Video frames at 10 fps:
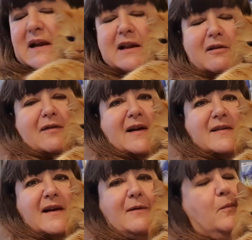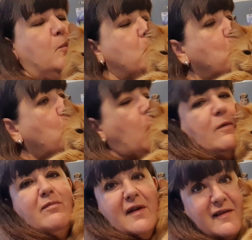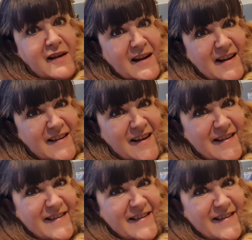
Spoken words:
little fatty. See you later.